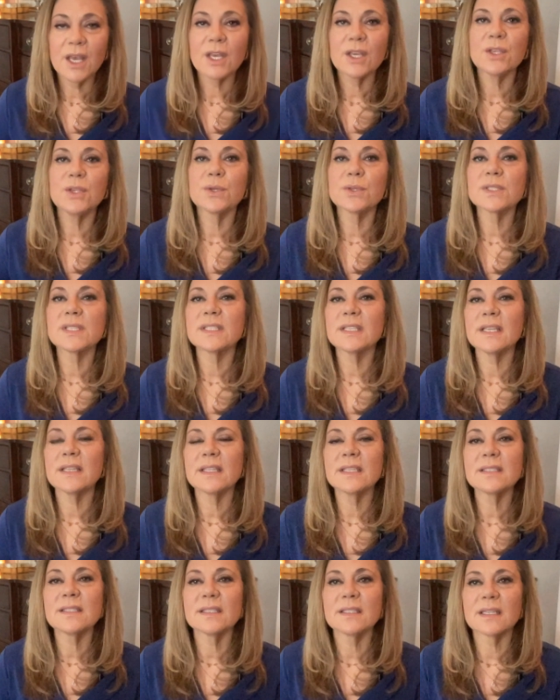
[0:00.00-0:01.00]
You'll see
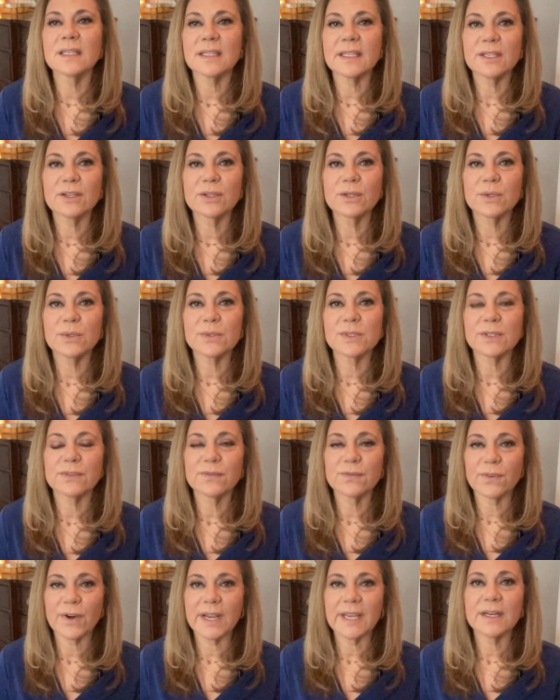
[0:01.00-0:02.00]
this in a leader who's
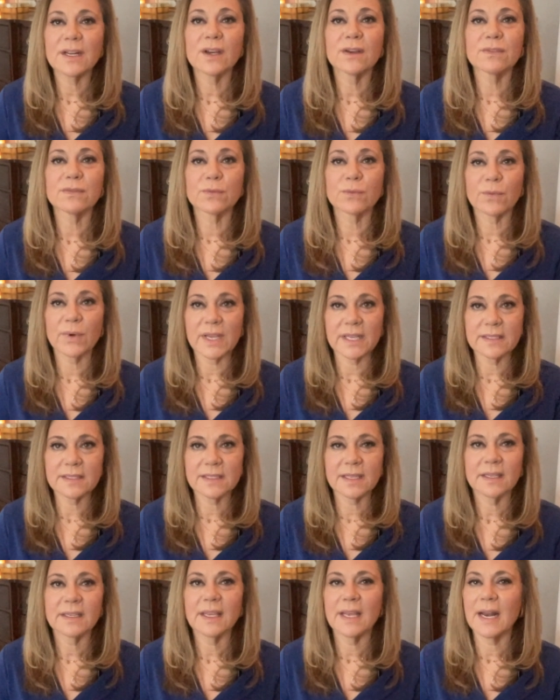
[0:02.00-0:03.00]
afraid of risk,
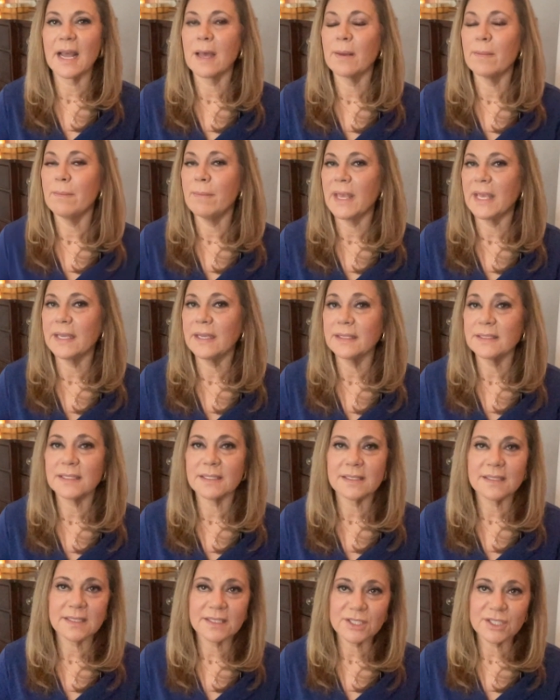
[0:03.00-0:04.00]
cannot make
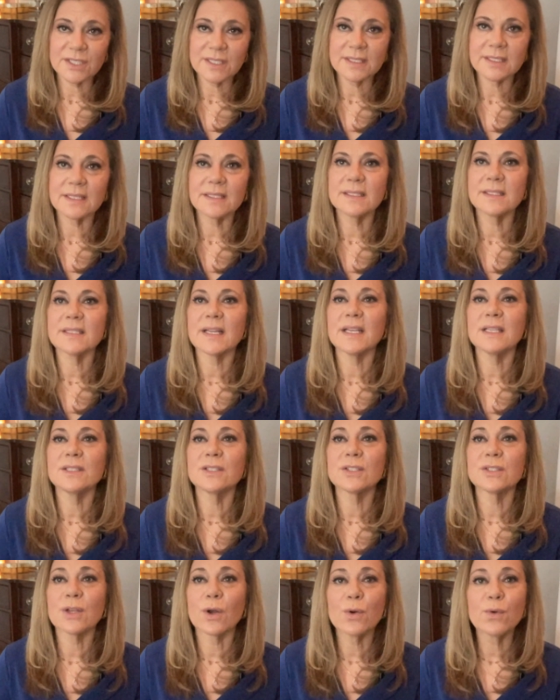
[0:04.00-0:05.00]
decisions, and stays
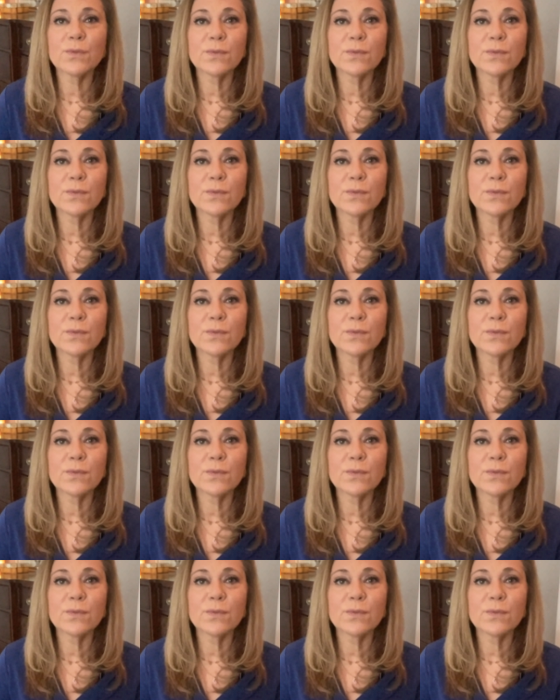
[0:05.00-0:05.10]
so